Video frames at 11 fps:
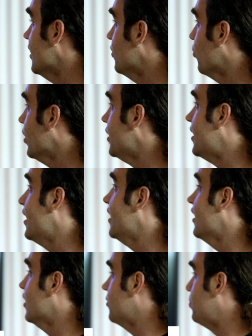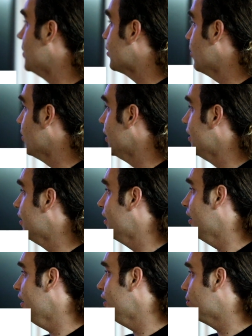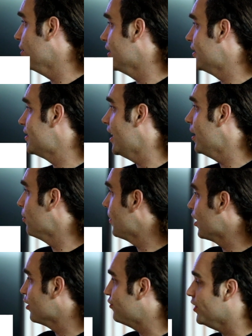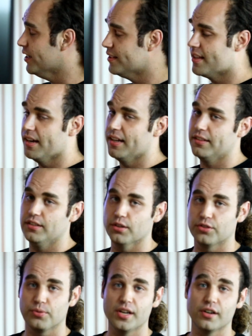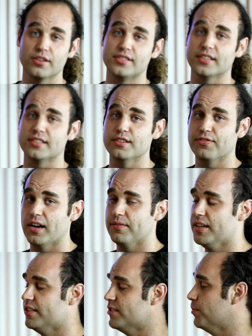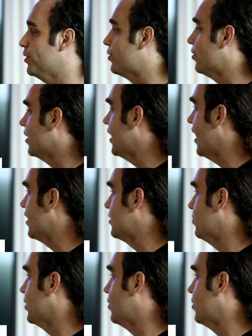in 1 day of Bitcoin equal the same amount of fees that 365 days of Bitcoin Cash and